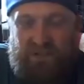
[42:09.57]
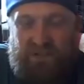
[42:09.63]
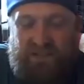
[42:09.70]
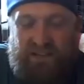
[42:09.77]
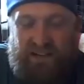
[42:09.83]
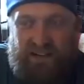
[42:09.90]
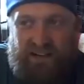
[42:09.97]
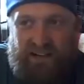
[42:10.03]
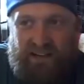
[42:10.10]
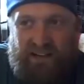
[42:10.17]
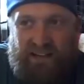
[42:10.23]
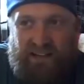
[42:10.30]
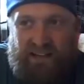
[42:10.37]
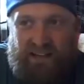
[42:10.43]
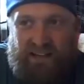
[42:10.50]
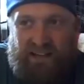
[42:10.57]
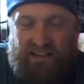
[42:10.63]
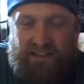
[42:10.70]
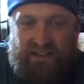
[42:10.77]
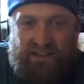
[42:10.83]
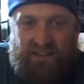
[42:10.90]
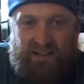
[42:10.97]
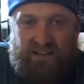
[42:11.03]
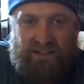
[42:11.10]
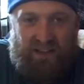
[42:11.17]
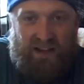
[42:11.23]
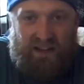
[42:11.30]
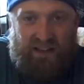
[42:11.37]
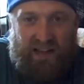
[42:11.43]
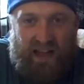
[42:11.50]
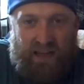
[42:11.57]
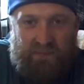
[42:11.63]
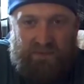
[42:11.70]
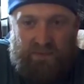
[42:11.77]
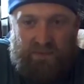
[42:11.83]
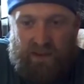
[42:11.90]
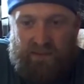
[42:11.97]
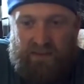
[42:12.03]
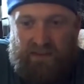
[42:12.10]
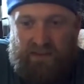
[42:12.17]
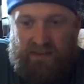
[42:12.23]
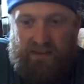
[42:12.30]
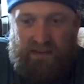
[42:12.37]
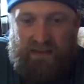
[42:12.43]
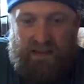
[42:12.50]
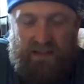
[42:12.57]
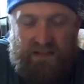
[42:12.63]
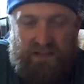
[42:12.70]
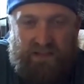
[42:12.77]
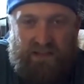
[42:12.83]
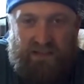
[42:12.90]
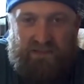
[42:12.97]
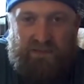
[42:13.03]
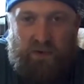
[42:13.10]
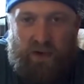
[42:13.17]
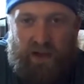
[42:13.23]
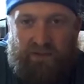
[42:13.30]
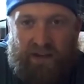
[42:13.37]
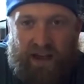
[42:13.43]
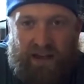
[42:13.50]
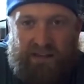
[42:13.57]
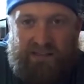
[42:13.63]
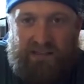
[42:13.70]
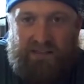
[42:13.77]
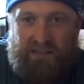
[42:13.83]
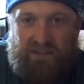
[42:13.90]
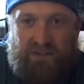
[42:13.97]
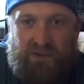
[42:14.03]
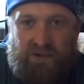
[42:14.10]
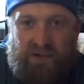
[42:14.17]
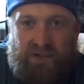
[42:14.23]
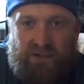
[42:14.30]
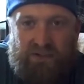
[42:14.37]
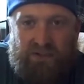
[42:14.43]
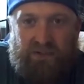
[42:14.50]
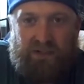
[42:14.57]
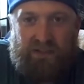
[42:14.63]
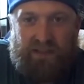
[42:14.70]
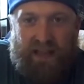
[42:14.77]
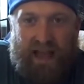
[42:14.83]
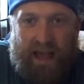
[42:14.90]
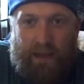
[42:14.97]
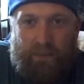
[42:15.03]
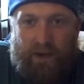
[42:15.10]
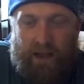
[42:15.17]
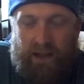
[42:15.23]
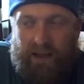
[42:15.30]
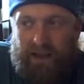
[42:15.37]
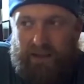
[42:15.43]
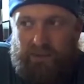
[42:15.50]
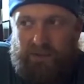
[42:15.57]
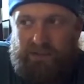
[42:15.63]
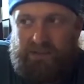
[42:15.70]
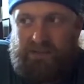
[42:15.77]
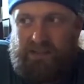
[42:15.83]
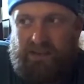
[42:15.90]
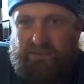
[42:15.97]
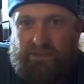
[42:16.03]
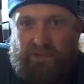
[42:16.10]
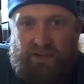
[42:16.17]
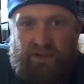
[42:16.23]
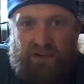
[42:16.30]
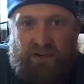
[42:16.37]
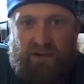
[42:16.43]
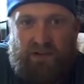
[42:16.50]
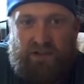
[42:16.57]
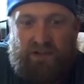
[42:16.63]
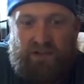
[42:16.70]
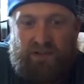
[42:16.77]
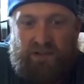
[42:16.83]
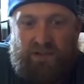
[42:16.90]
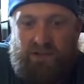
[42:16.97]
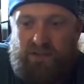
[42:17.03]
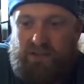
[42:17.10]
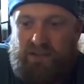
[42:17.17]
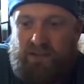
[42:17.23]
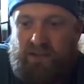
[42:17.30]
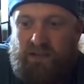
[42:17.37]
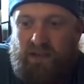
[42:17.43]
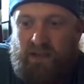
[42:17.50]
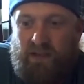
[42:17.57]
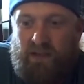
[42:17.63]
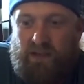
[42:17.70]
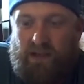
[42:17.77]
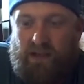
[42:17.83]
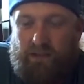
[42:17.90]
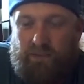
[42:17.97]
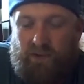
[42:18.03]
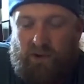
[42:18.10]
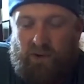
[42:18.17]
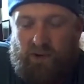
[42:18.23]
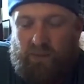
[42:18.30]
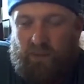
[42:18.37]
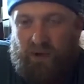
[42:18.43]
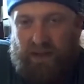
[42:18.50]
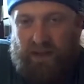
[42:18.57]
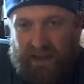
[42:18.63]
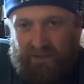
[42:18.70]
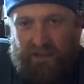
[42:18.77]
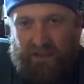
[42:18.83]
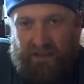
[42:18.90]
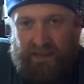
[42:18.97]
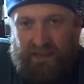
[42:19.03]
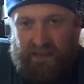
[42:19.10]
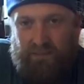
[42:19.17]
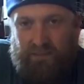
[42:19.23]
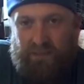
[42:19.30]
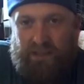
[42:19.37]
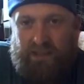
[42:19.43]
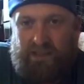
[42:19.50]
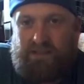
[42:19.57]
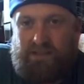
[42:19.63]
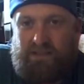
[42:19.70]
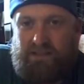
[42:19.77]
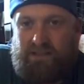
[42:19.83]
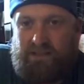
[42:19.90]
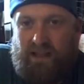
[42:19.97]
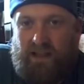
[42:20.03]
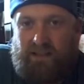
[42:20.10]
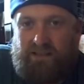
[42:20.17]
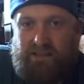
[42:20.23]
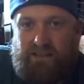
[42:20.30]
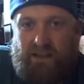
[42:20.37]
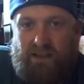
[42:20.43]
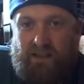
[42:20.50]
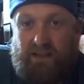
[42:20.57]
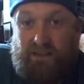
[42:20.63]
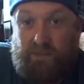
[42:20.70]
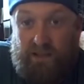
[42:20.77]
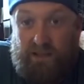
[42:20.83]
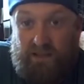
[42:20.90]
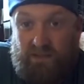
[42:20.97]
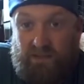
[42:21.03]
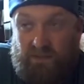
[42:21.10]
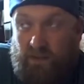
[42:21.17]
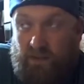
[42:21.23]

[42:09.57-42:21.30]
there, and there's a lot of labs around the nation. And if you have access to a lab, I would definitely encourage you to use it. You don't want to bring everything in because that's expensive,